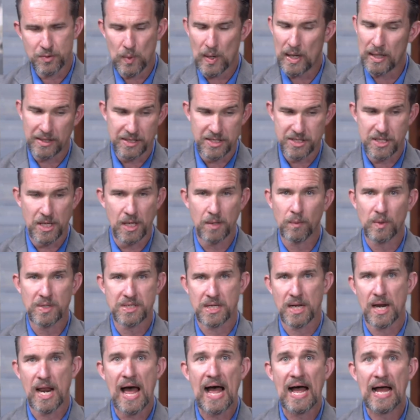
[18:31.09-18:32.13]
While the son was
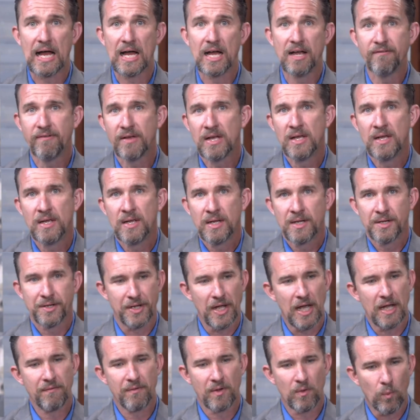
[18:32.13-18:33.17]
alive,
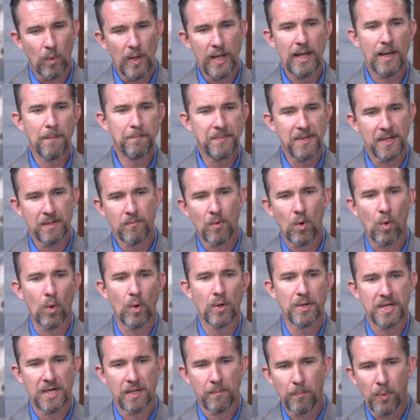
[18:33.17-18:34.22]
David wept, he
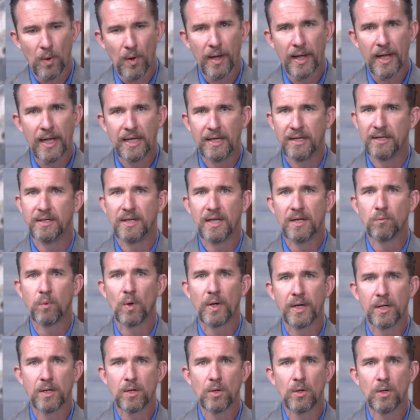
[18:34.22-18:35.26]
mourned, he prayed, he did
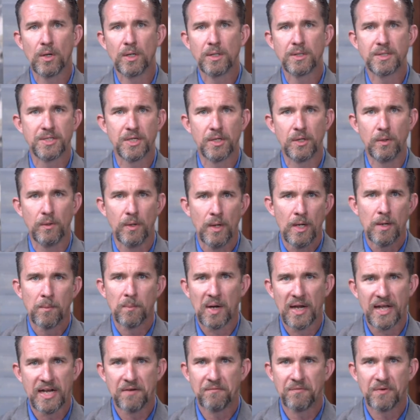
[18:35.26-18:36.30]
what he could to
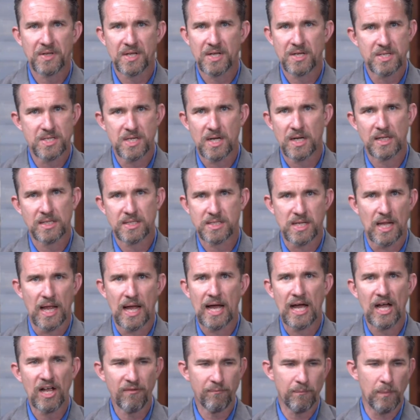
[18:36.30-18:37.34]
plead for the son's
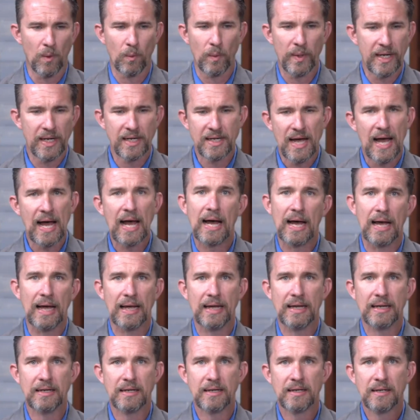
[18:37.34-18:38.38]
life, but when he
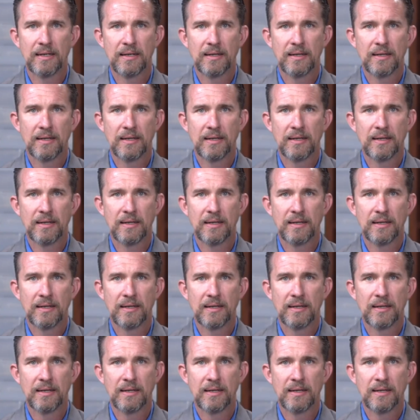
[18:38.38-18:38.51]
died,